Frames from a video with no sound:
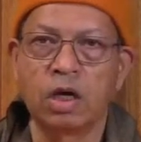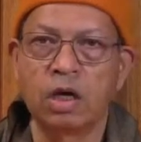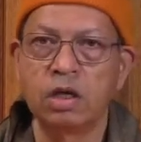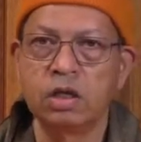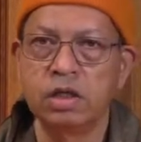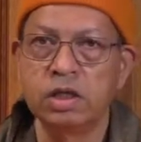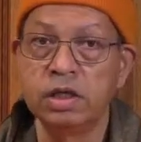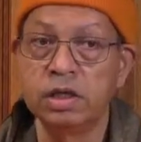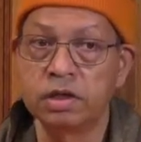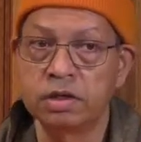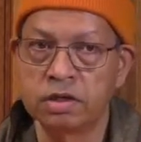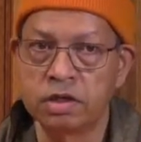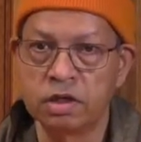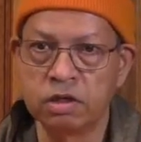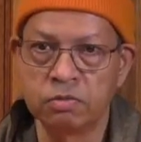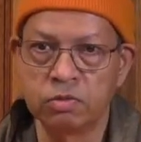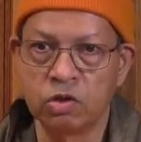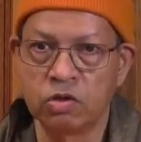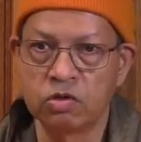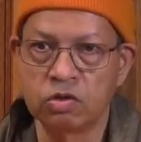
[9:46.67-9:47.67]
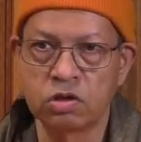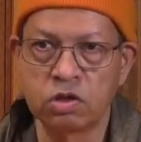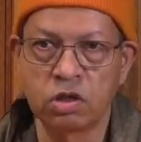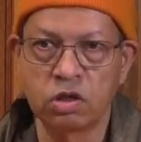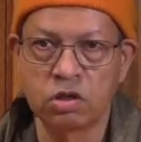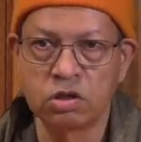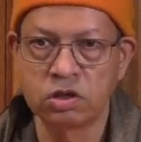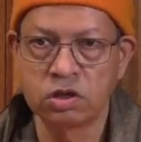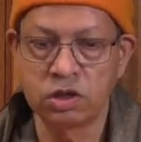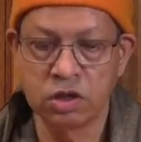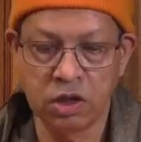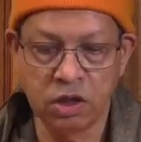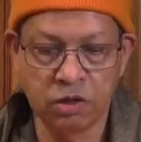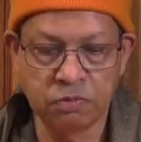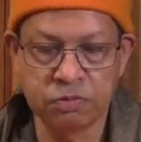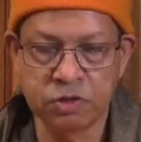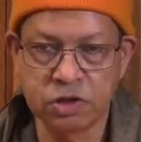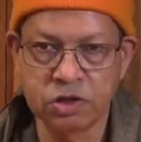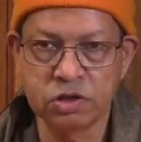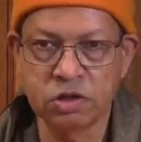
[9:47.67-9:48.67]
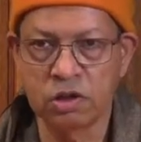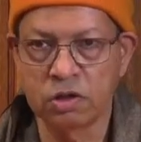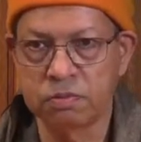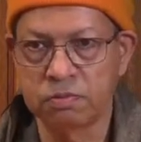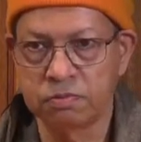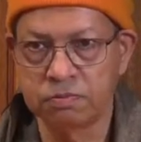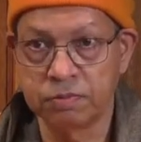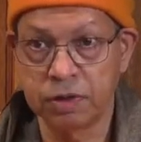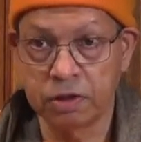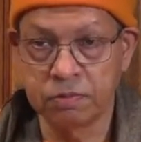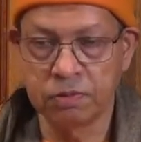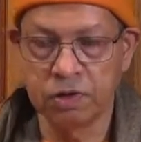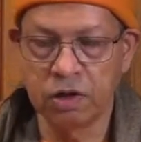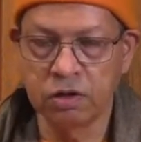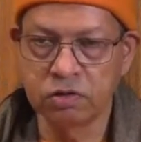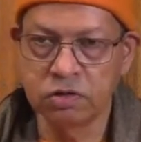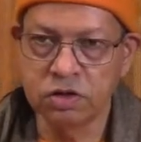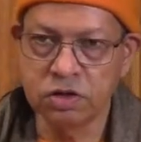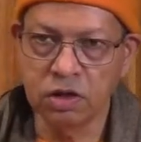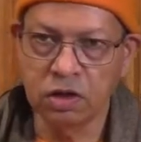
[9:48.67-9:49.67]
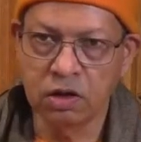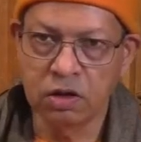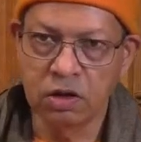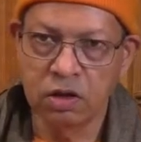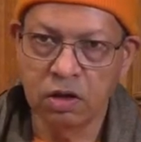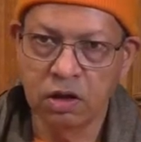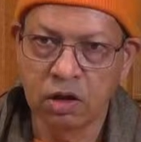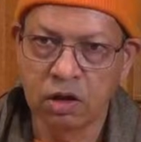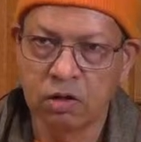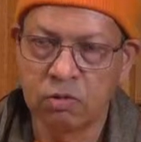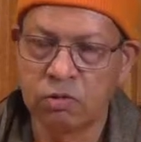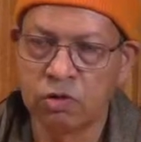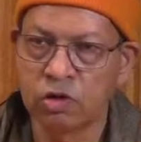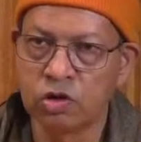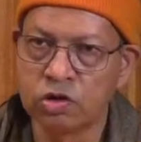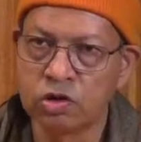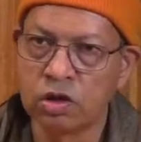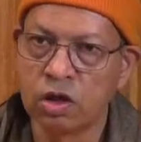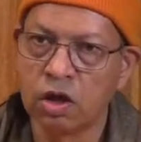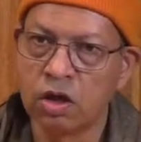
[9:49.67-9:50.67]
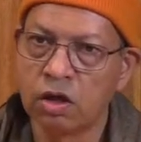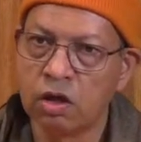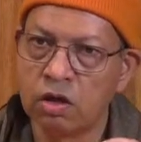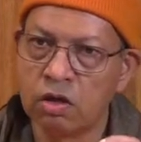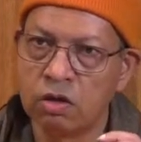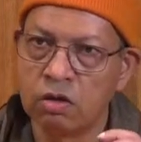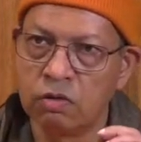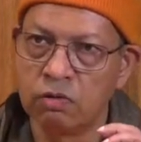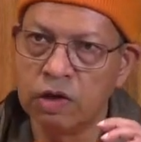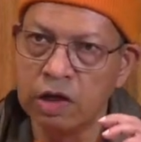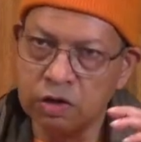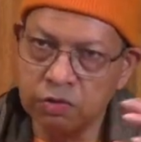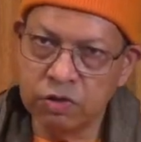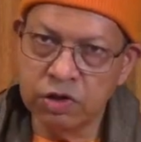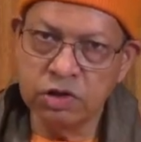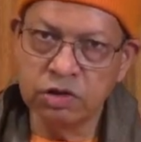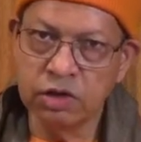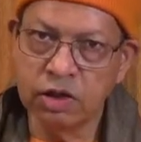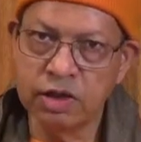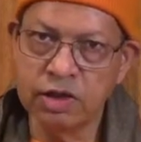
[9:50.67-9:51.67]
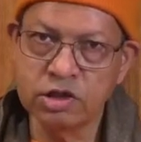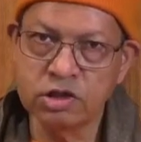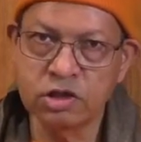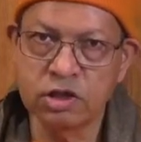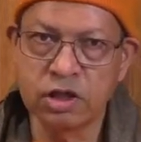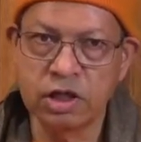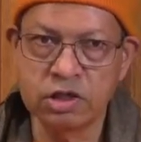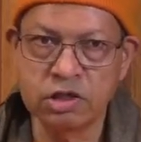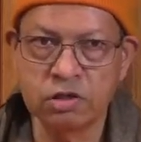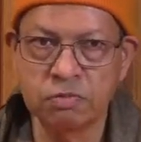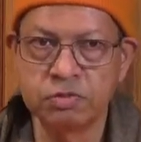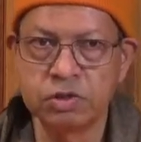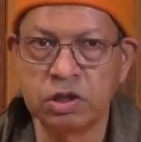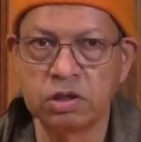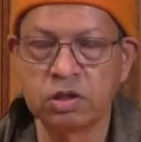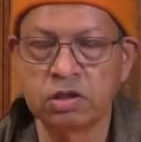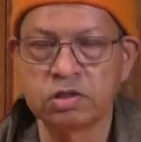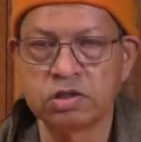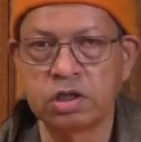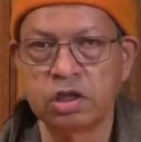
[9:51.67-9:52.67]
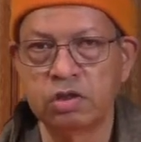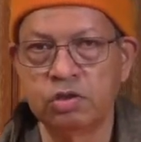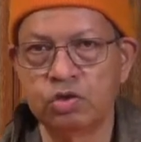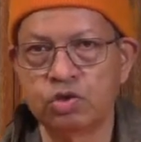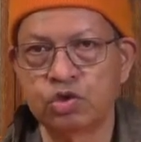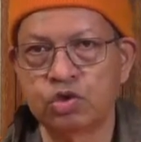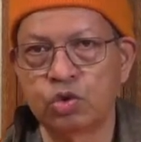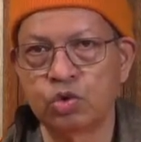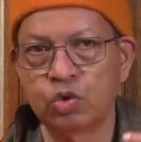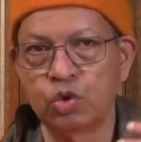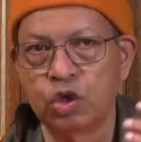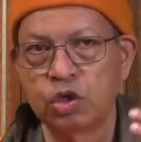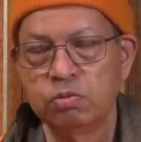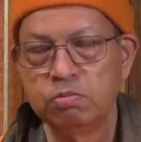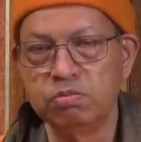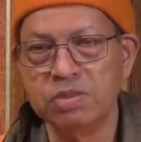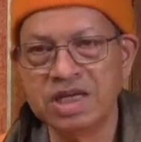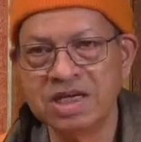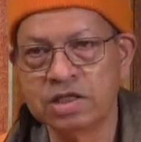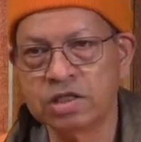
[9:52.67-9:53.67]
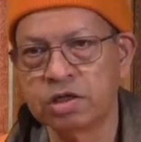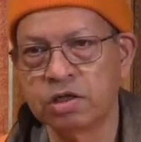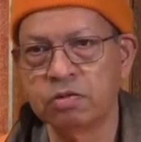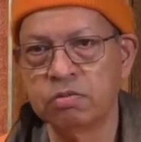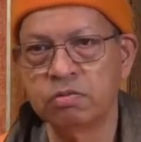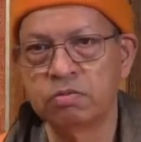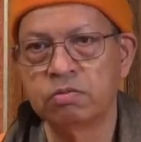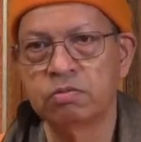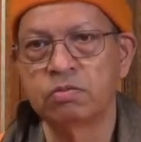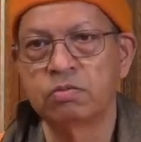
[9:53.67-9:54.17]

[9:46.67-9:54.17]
he had read about Sri Ramakrishna, Paramahansa. Because whenever Keshav Chandra Sen used to go and meet him,